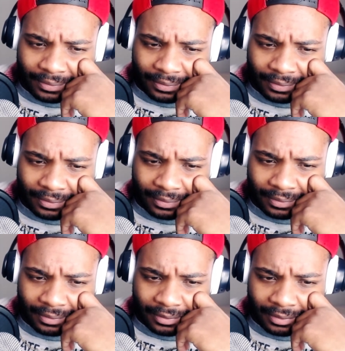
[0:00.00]

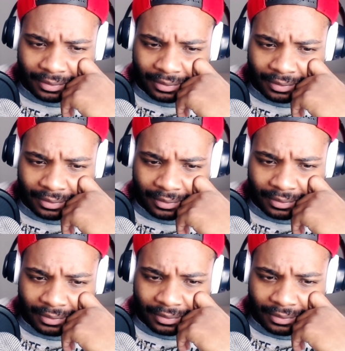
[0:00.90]

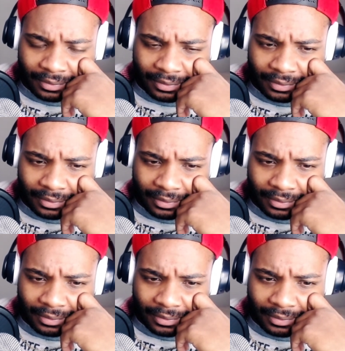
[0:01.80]

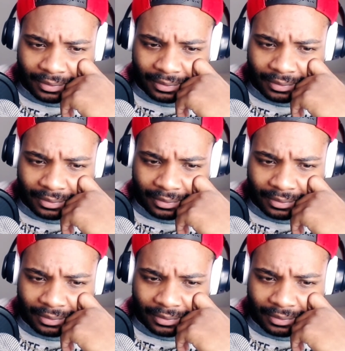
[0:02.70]
No one is speaking in this clip.